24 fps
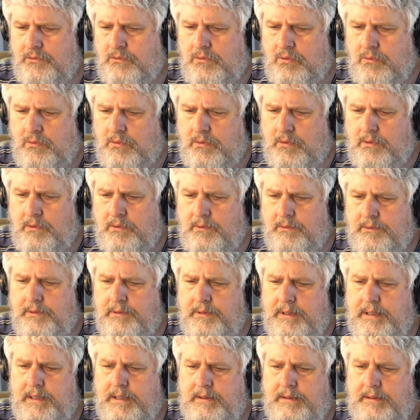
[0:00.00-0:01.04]

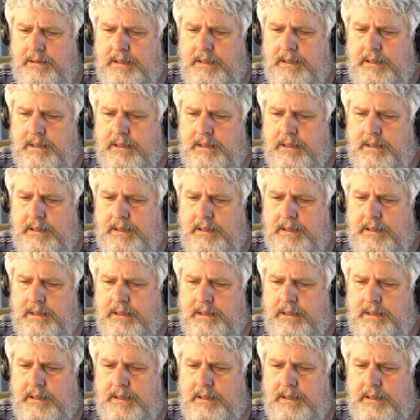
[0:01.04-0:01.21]
chord, and